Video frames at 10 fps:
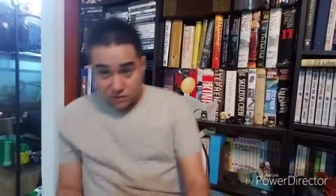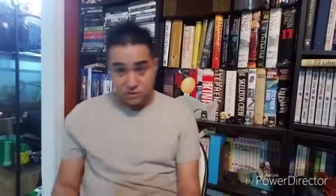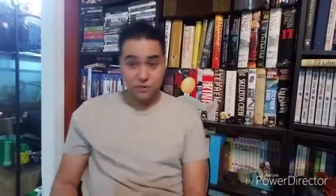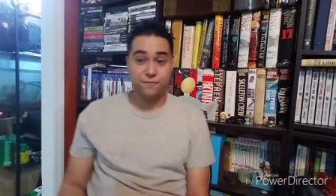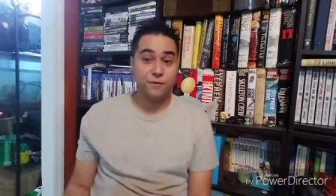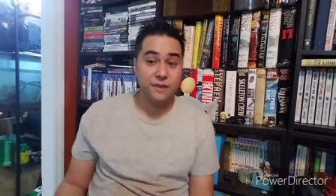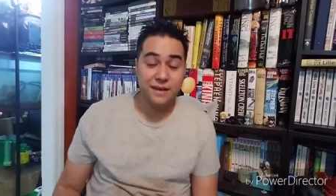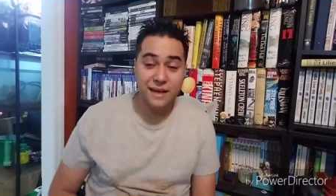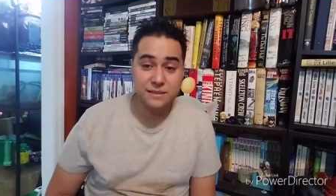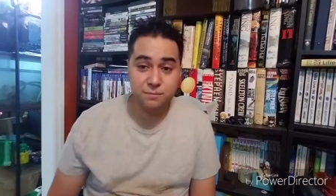So for the
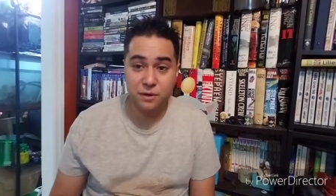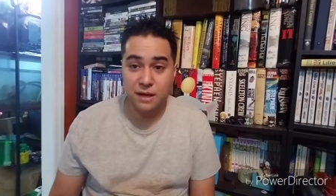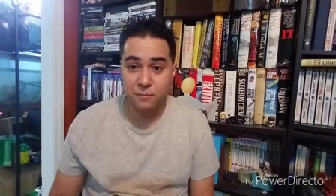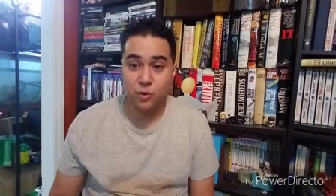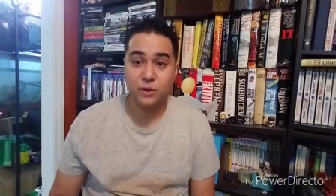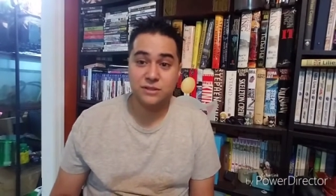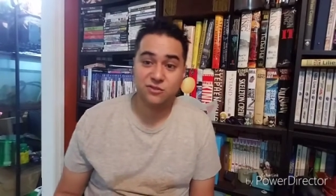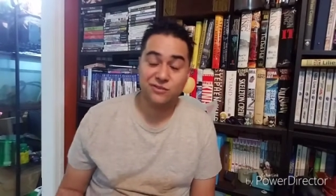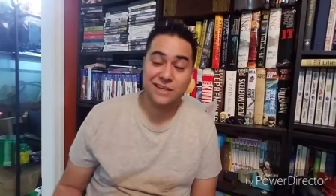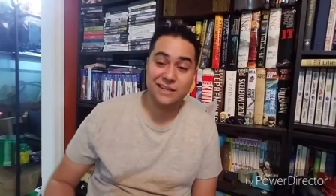next book I'm going to
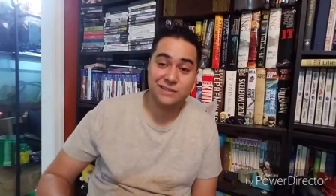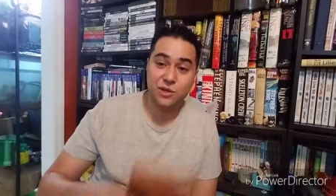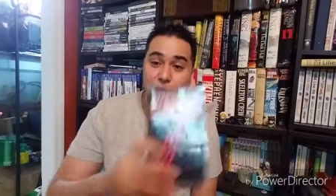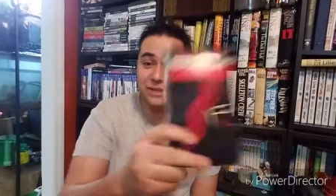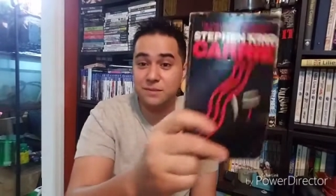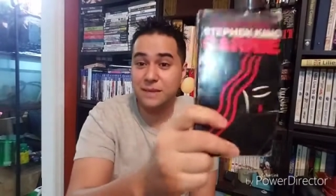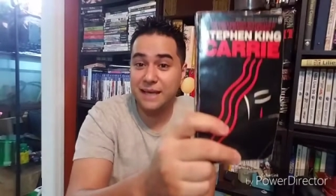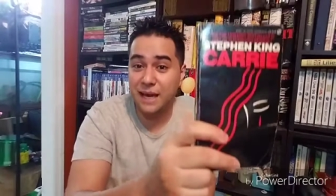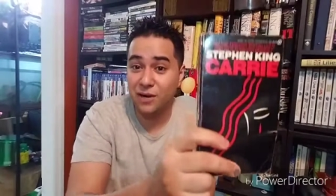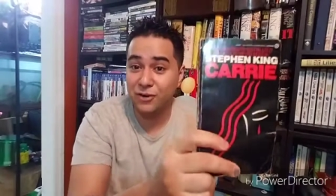read, it's going to be
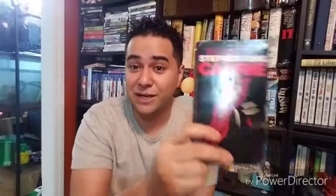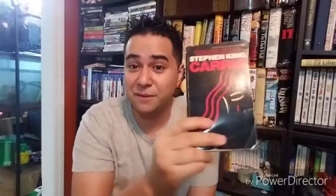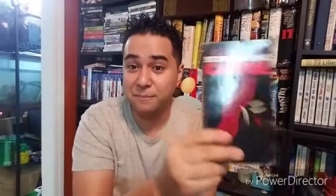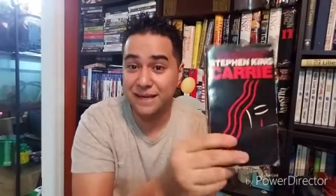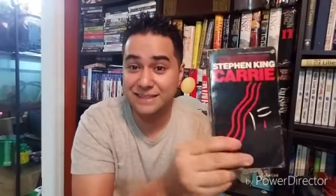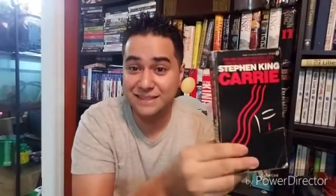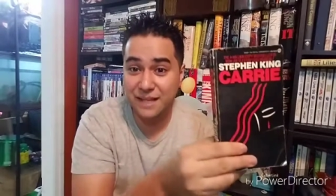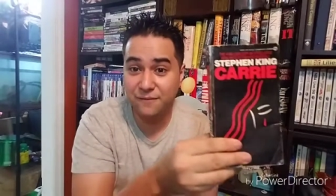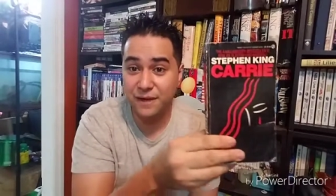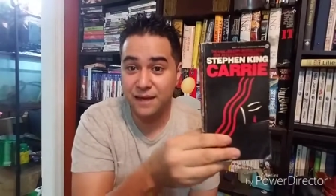Carrie by Stephen